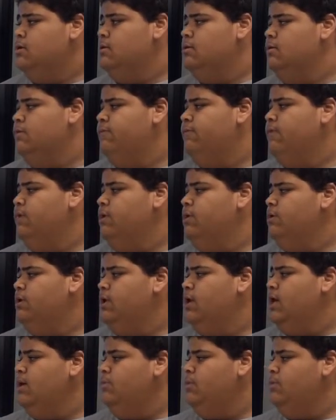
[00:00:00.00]
the
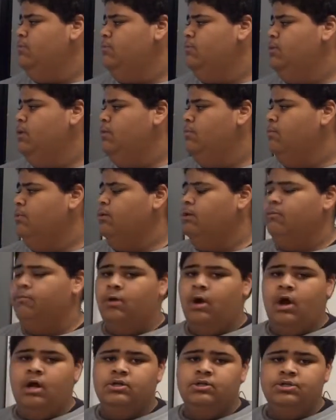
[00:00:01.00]
phenotype and number of
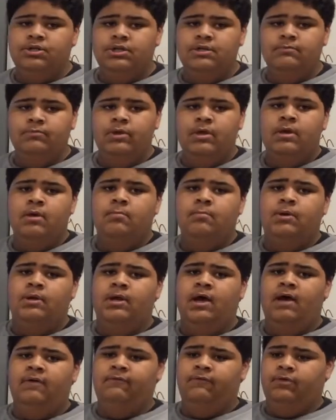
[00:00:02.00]
progeny, but
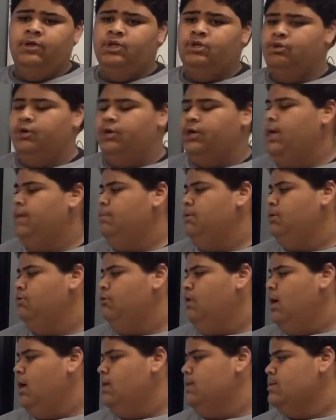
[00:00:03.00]
not for the trihybrid
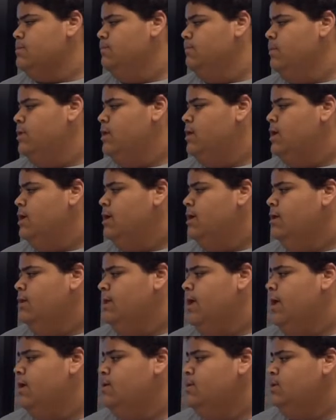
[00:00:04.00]
cross.
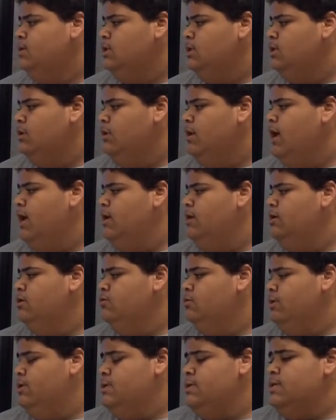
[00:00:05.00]
Last year, in
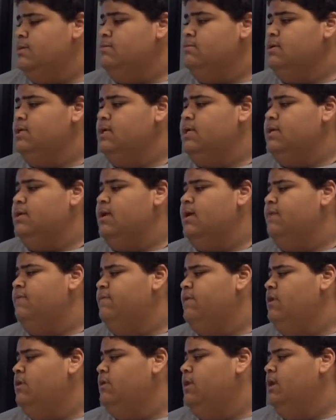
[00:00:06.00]
2017, I
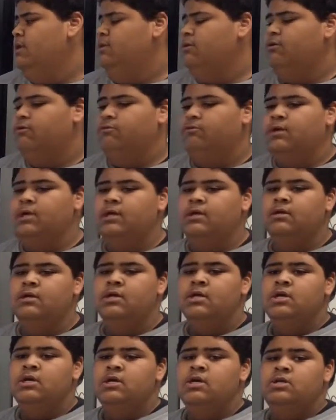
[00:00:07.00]
found that the
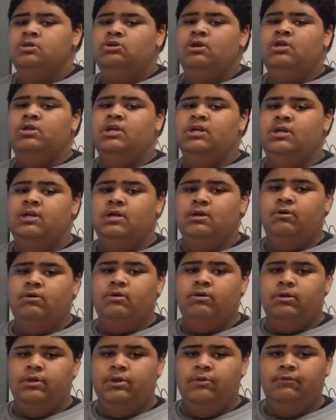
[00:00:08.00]
green transgenic
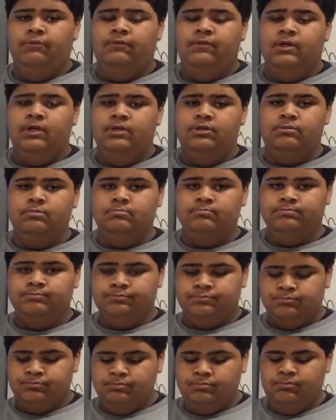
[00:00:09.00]
glowfish
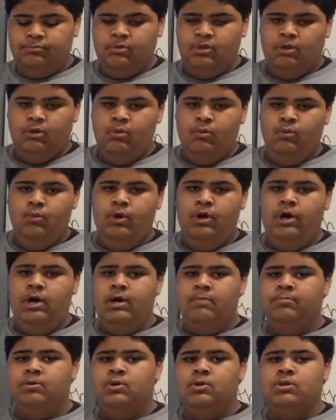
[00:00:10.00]

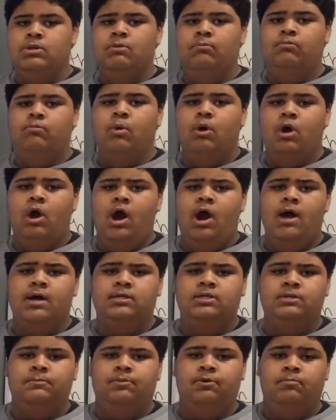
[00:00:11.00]
consume more
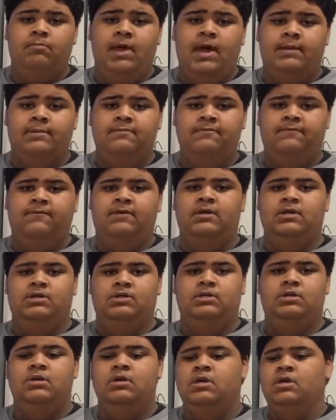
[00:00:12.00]
oxygen per mass of
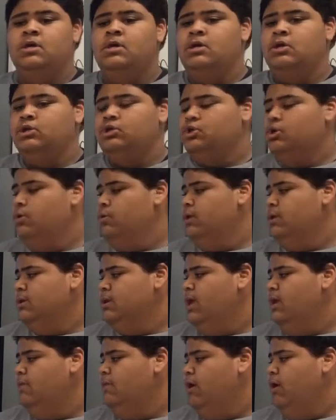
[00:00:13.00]
fish, showing
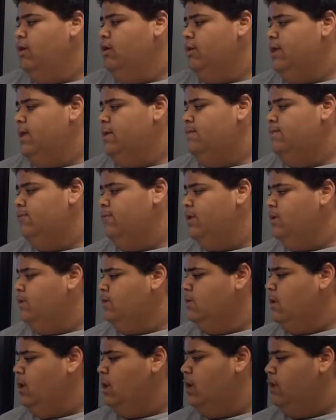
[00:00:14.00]
that they are less fit
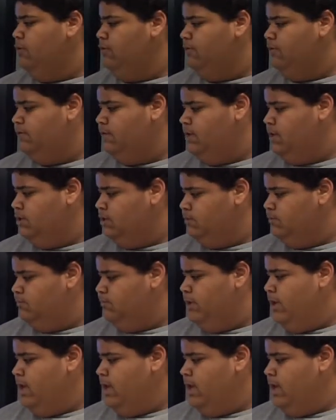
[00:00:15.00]
than all other fish.